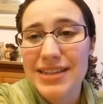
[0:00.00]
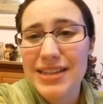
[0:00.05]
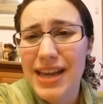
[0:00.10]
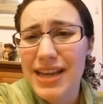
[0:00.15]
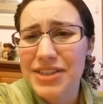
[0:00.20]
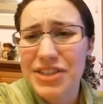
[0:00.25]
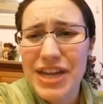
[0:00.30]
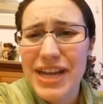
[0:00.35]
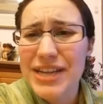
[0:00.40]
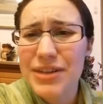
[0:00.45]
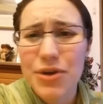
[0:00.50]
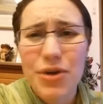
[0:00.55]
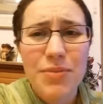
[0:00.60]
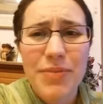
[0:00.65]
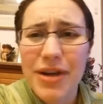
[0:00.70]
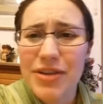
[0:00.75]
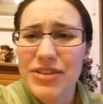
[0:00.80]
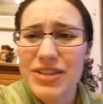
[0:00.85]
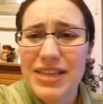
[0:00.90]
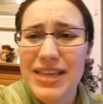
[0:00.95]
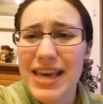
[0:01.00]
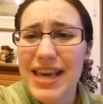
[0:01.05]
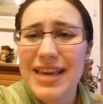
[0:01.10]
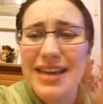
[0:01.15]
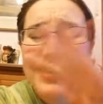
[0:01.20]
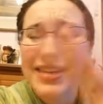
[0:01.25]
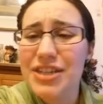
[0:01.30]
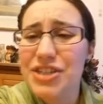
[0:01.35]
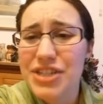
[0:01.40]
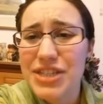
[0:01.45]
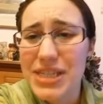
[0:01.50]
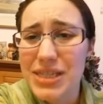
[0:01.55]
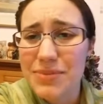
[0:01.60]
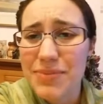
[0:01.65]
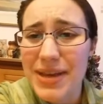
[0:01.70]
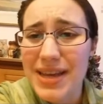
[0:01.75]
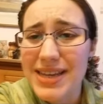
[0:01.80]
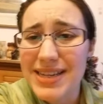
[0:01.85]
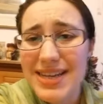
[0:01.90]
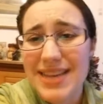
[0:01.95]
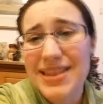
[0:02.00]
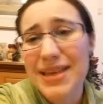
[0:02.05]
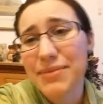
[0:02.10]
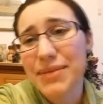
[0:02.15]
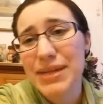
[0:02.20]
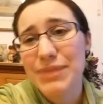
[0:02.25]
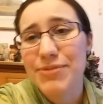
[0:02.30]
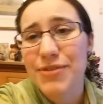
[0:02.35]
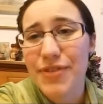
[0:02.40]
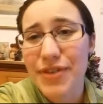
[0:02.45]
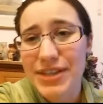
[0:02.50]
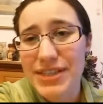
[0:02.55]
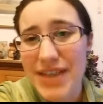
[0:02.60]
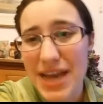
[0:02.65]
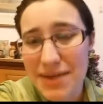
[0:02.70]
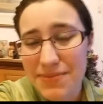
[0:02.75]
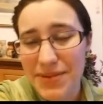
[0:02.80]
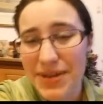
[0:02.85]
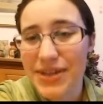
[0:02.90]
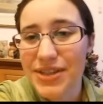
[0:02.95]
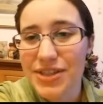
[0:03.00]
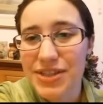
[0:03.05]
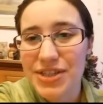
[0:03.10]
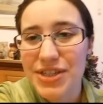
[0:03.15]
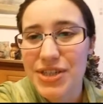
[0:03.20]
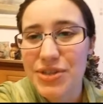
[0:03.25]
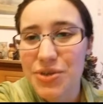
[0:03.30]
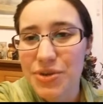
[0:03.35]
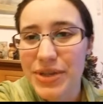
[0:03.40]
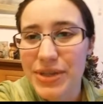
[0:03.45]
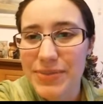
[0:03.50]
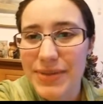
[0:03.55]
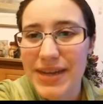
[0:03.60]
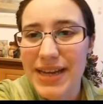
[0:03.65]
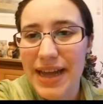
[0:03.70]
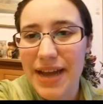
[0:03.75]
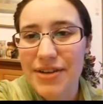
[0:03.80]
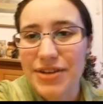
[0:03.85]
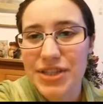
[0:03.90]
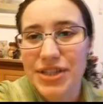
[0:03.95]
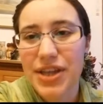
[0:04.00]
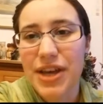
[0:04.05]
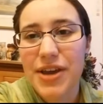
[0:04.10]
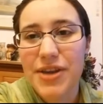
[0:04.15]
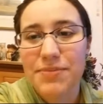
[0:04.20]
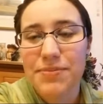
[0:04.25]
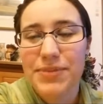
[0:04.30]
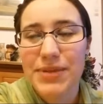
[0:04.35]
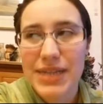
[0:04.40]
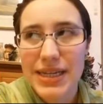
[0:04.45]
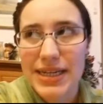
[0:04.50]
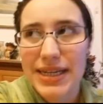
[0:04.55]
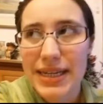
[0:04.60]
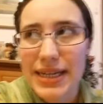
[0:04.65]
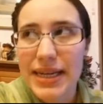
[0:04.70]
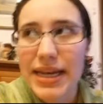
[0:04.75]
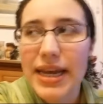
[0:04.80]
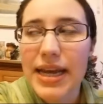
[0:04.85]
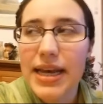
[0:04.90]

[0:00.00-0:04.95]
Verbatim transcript: Like Jane got married to the king and then she disappeared, and that makes me very sad because she's always been a character that I particularly